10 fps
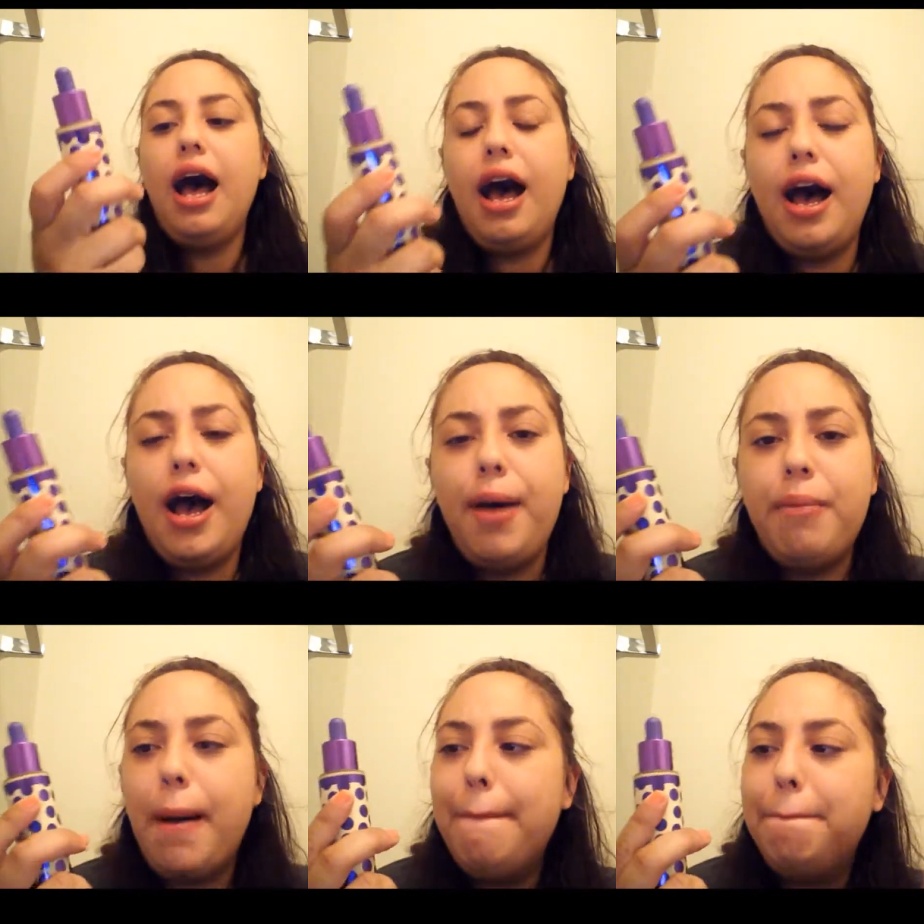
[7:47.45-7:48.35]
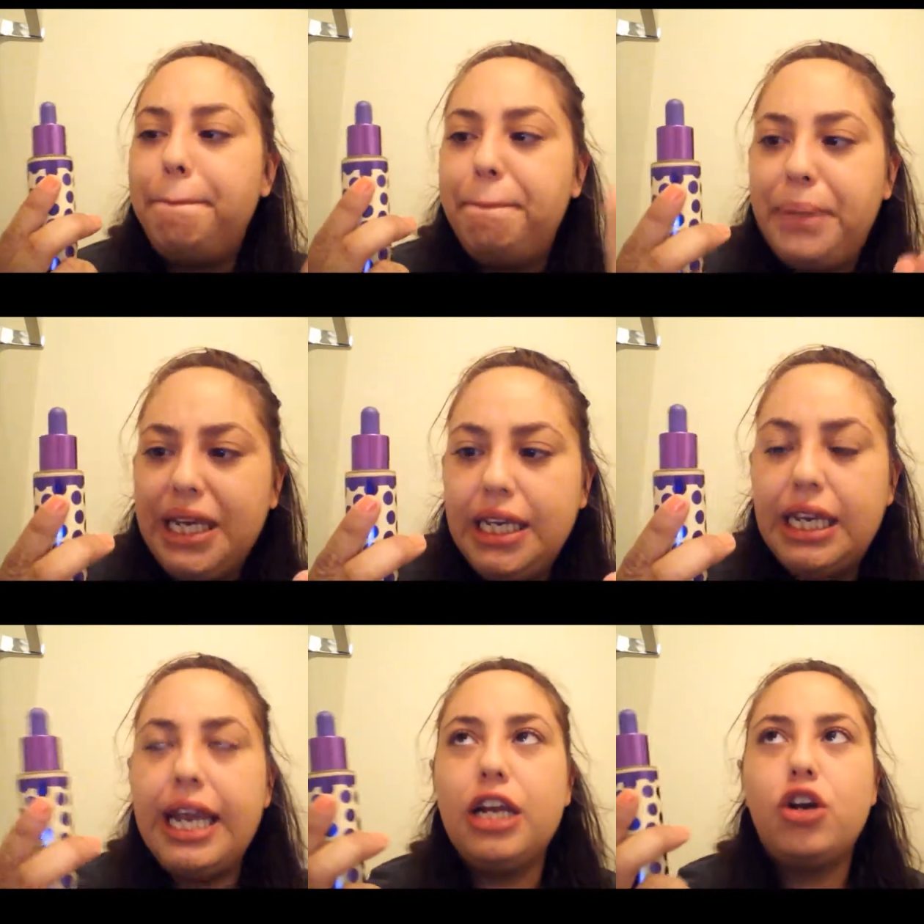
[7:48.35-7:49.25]
Um, B,
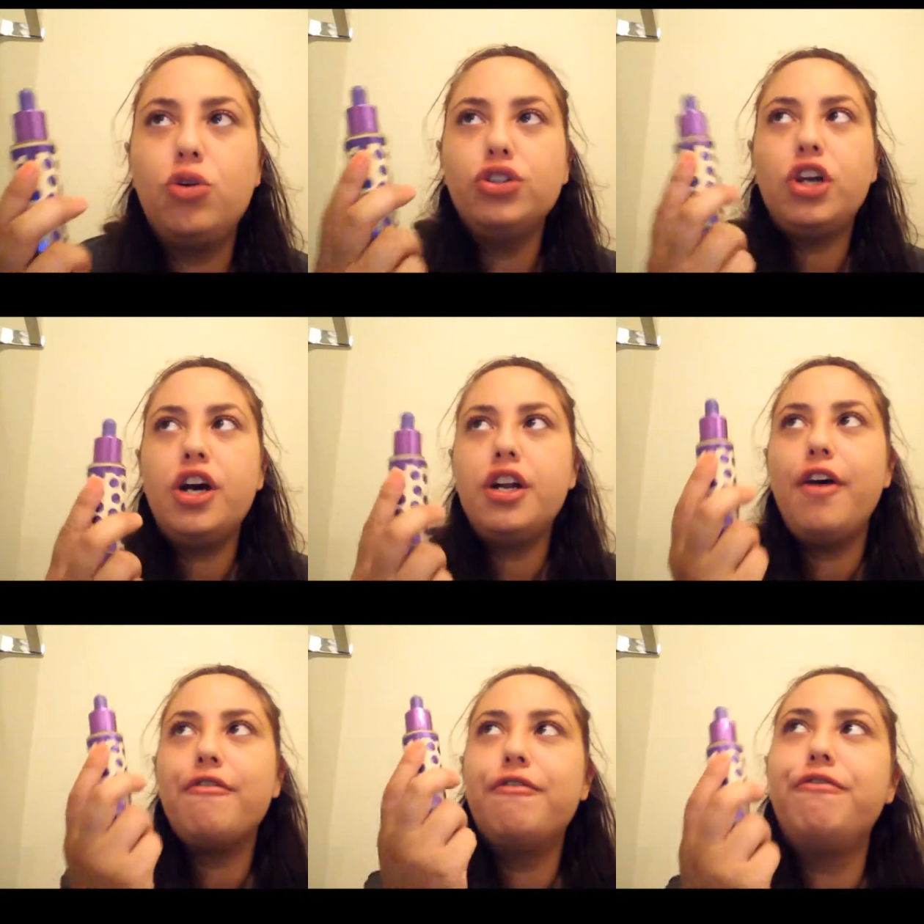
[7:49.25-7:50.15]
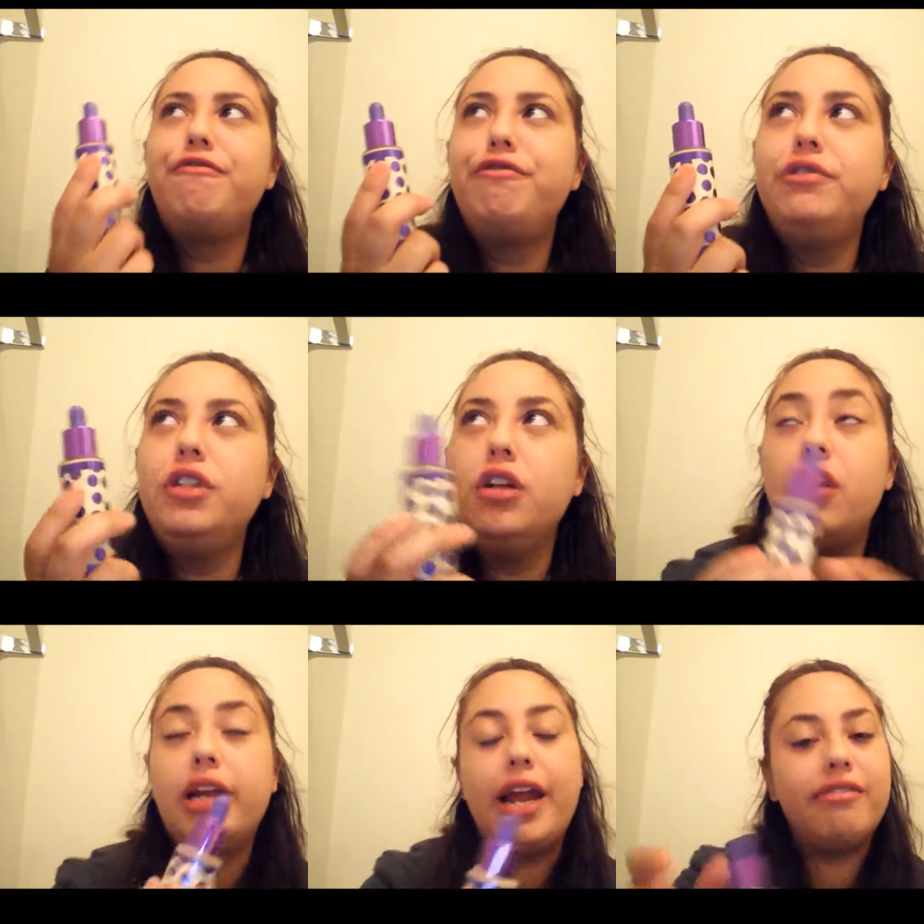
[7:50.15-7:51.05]
it goes on
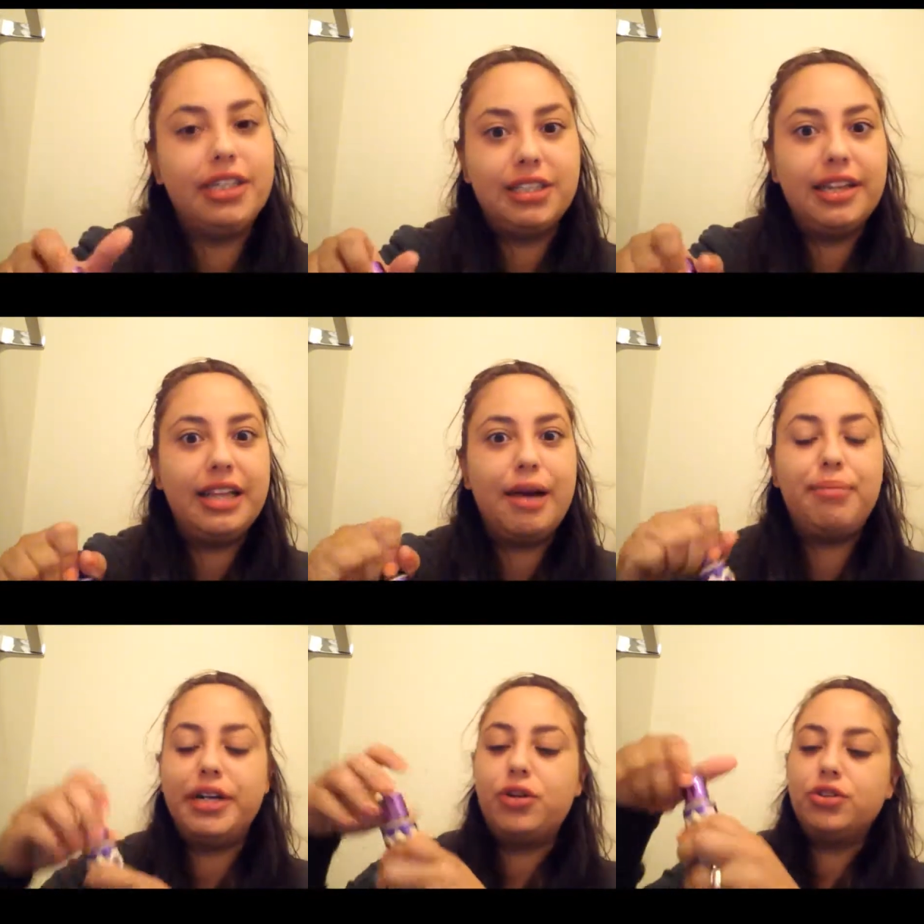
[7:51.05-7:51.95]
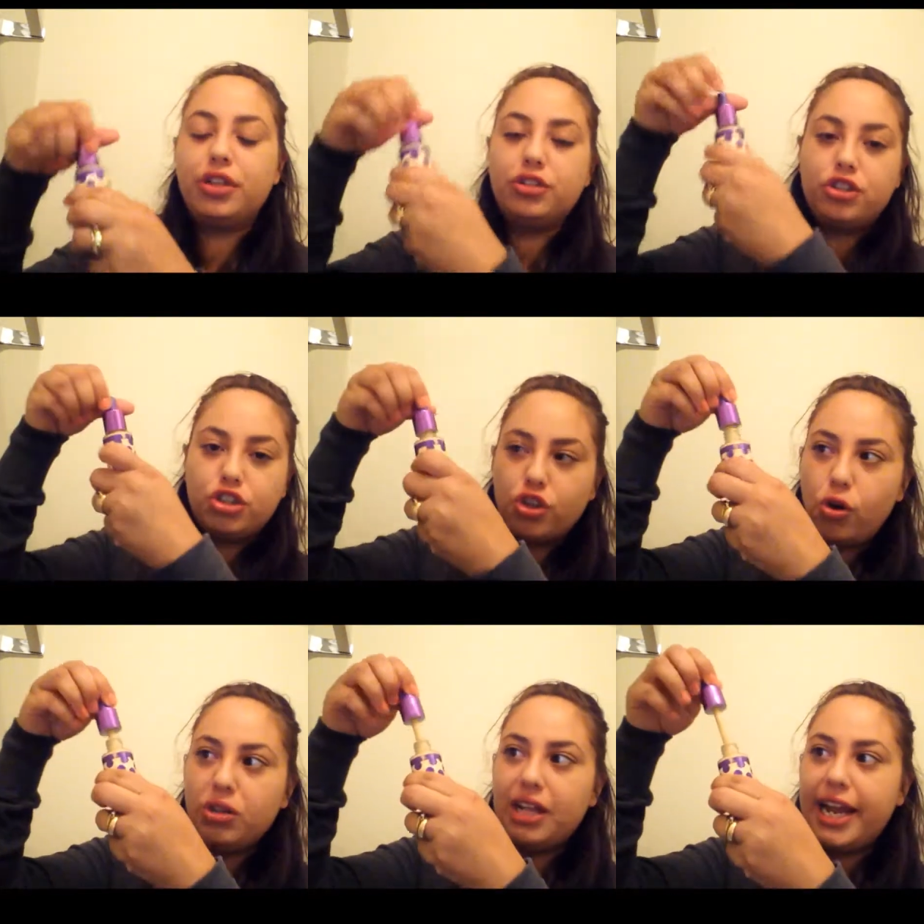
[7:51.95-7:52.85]
Okay, I already said that, but it goes on so
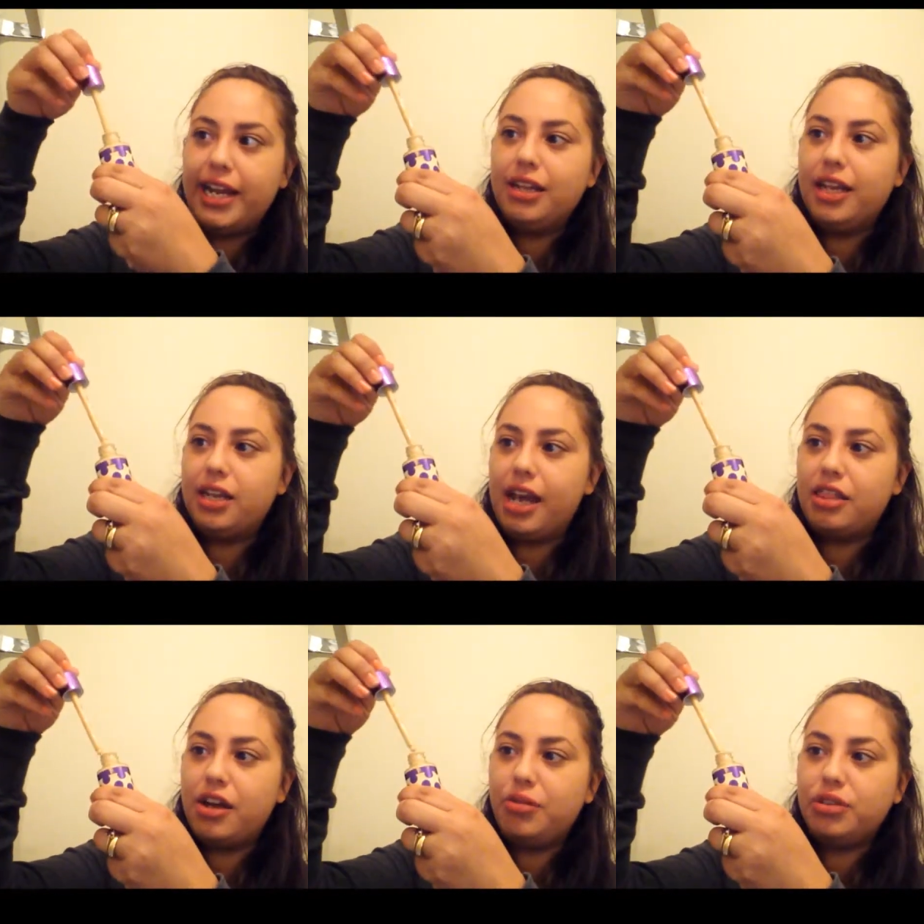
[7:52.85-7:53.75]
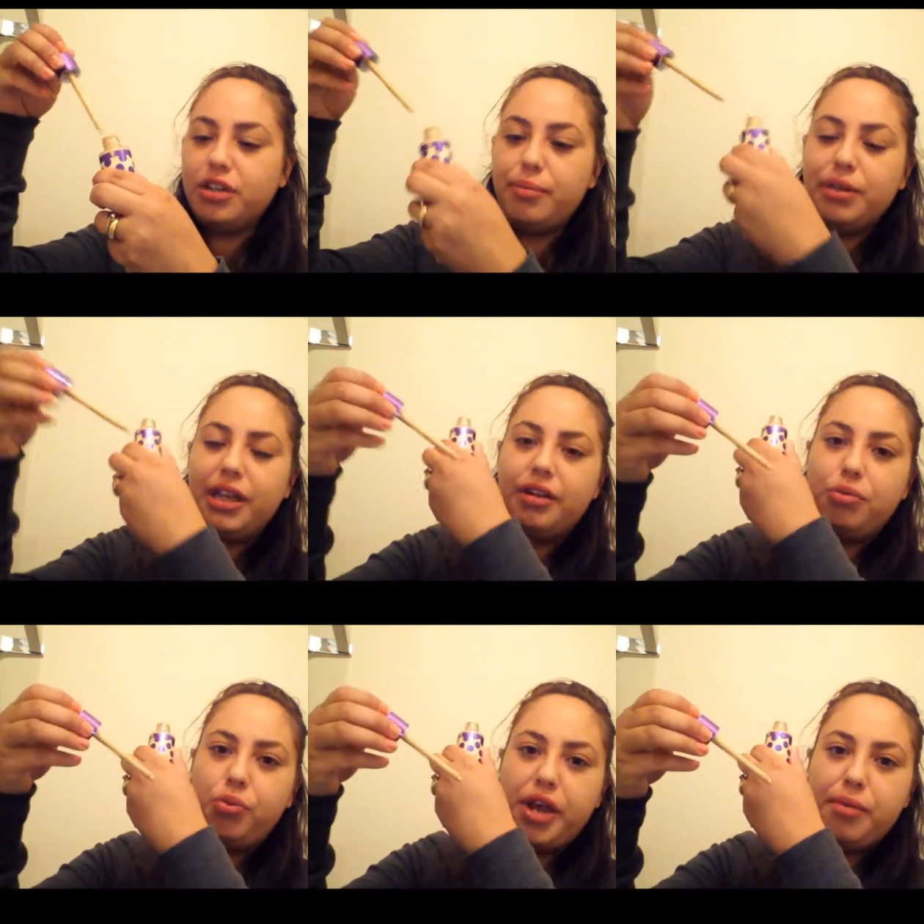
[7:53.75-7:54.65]
light. Like, I thought it was going to be, like,
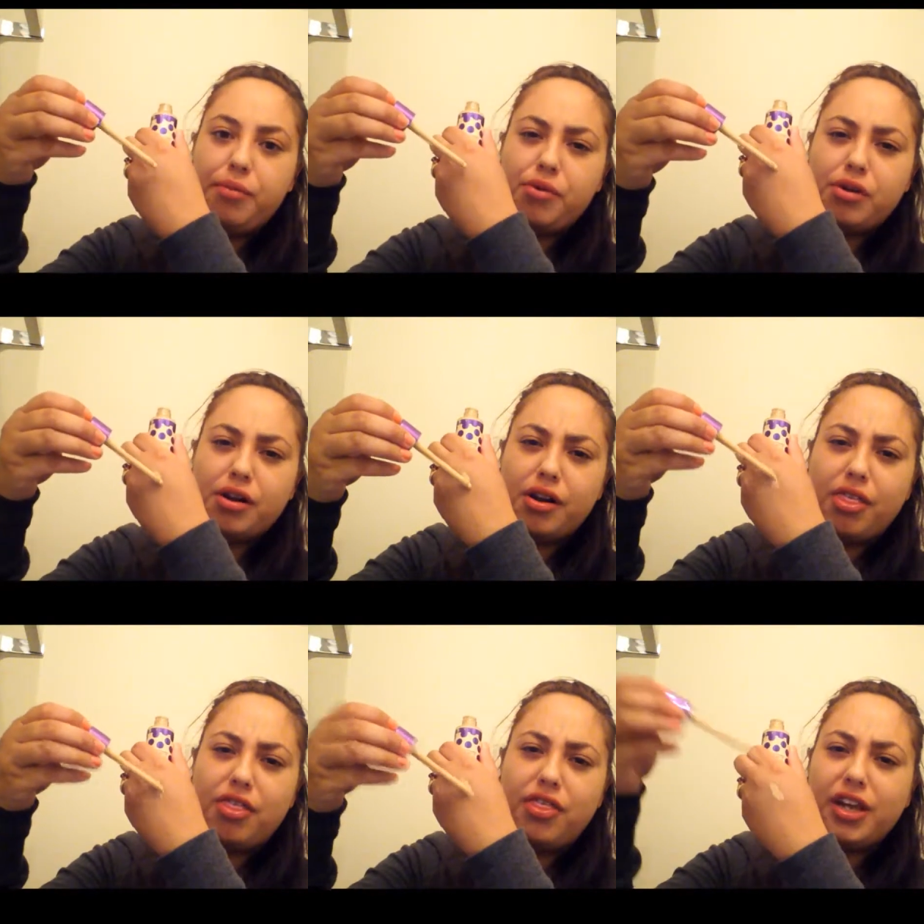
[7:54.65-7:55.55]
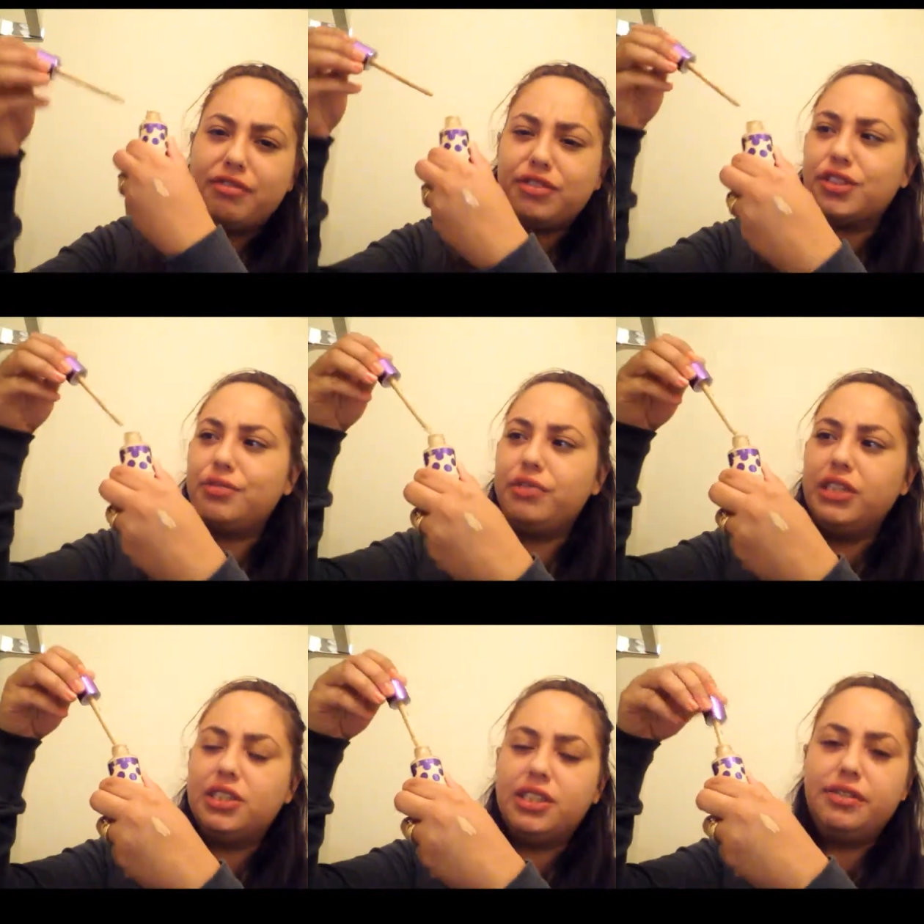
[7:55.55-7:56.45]
way more thick for some
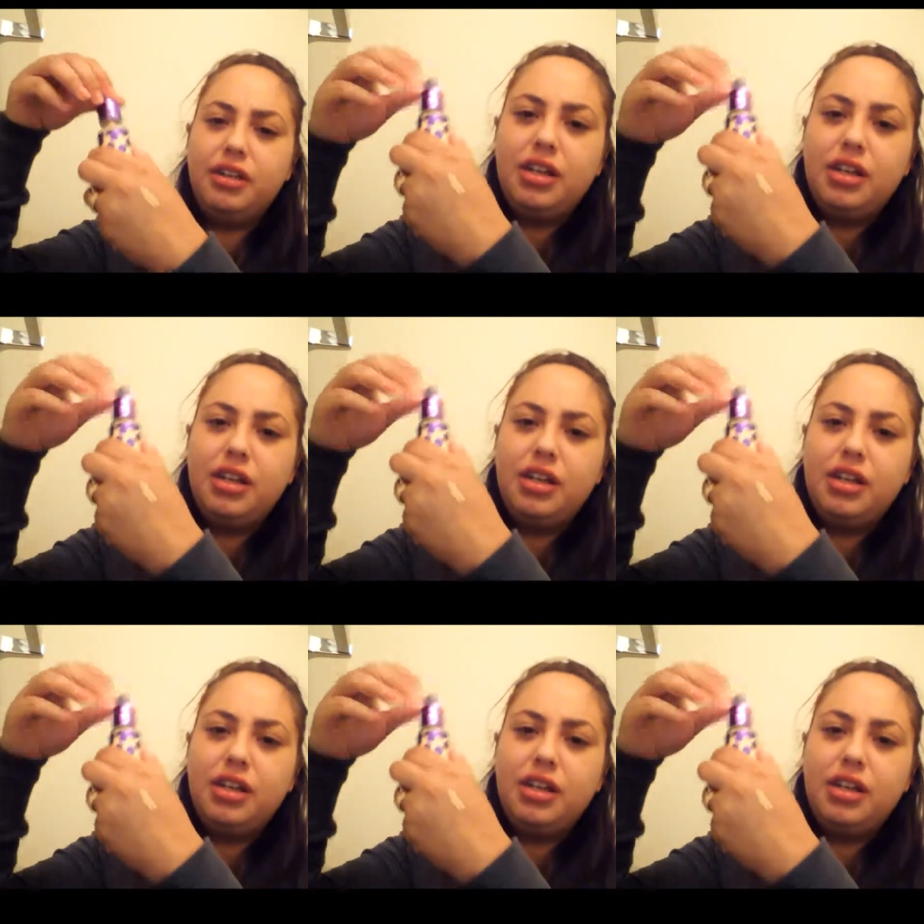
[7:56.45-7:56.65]
reason.